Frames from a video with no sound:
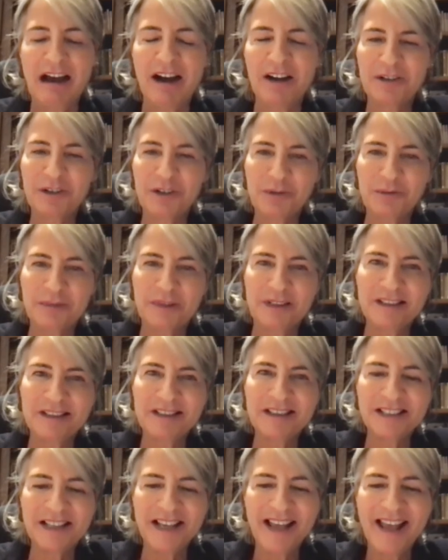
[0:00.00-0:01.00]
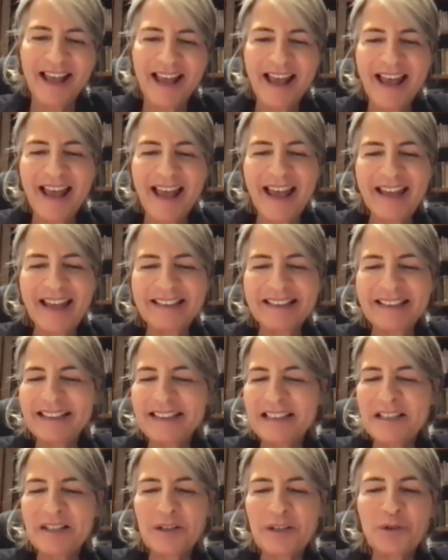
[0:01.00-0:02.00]
arguments, and
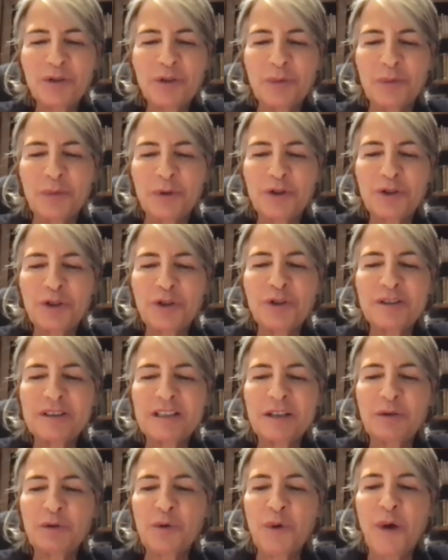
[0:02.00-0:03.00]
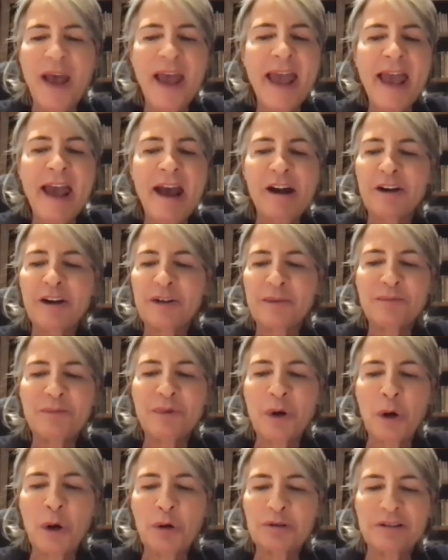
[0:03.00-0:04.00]
it is a good opportunity to air
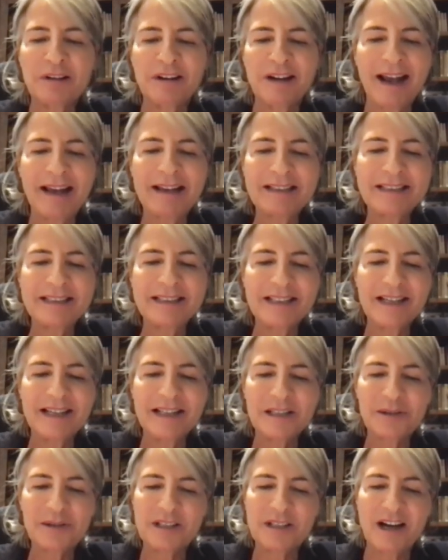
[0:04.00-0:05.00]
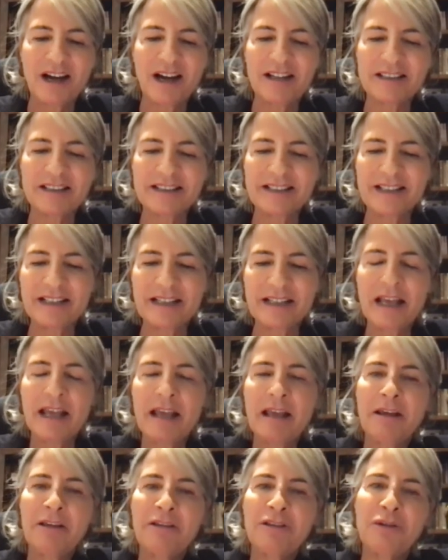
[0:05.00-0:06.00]
broader ideas regarding
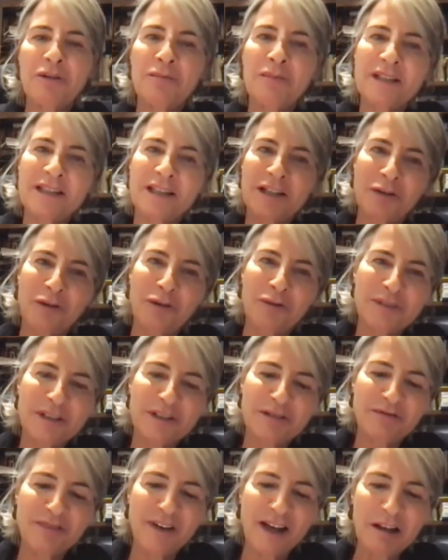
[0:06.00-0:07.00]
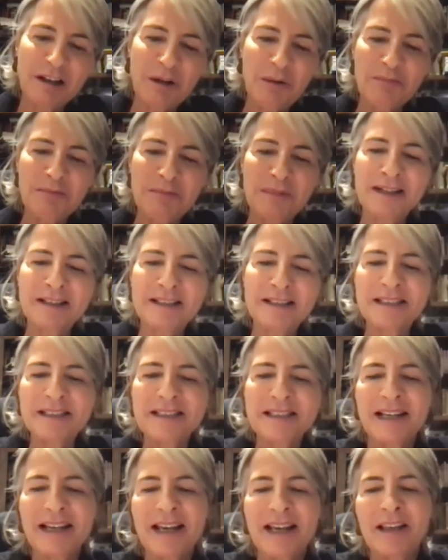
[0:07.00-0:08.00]
the meaning of
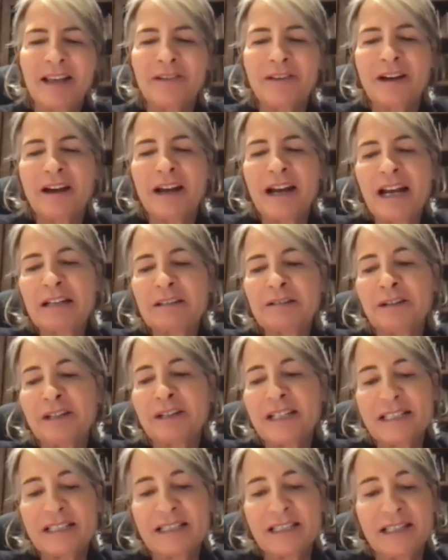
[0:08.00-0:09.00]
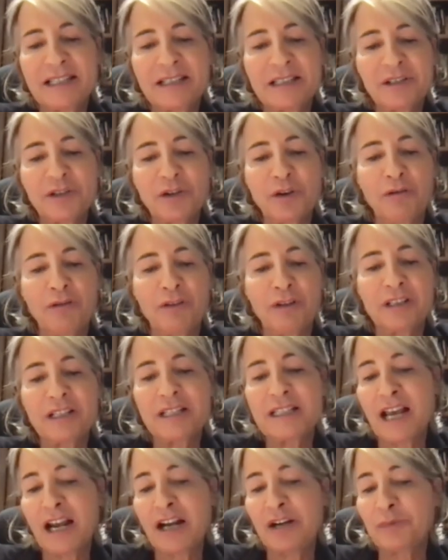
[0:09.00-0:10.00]
development, the characteristics of a
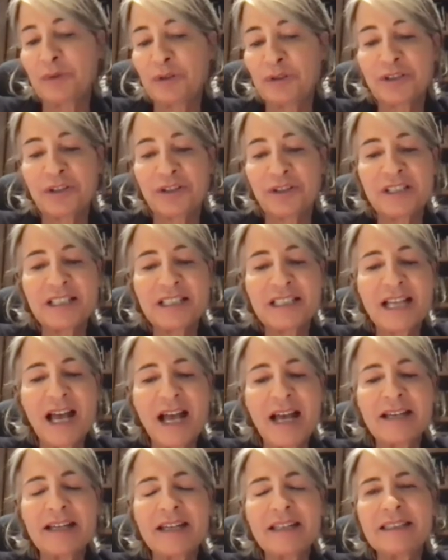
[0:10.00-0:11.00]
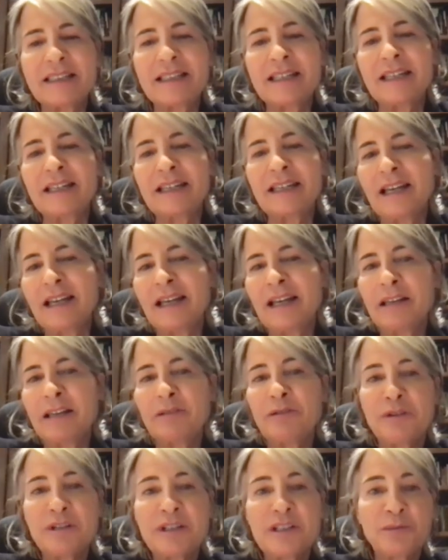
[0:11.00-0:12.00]
desirable society,
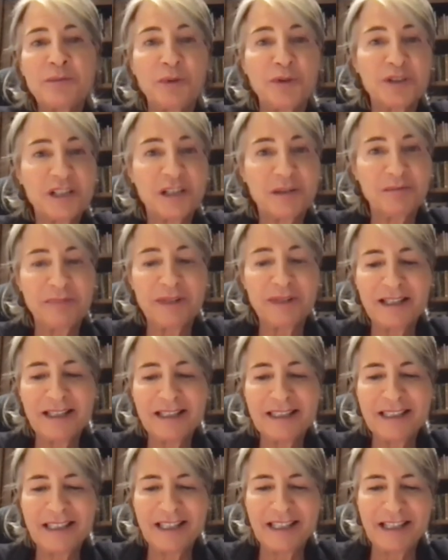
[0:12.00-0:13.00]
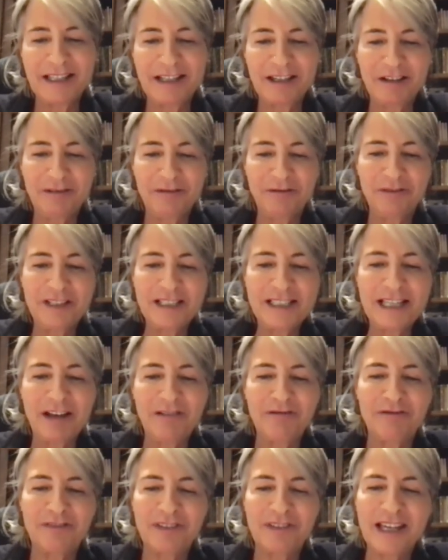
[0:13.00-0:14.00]
the responsibility
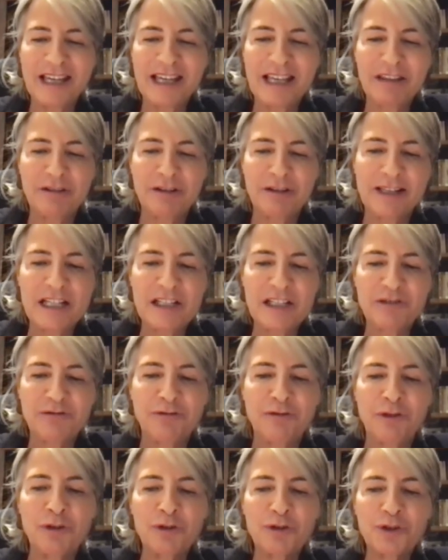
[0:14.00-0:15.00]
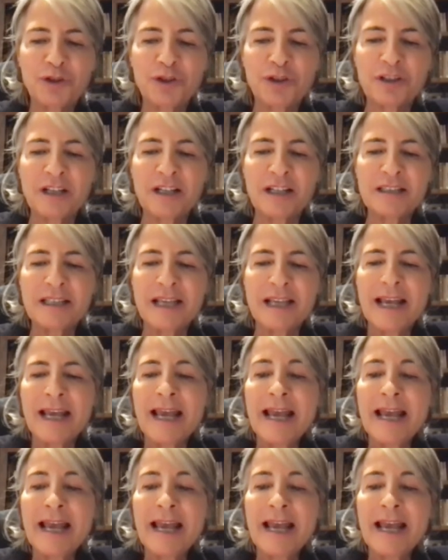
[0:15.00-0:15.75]
vis-a-vis the less fortunate,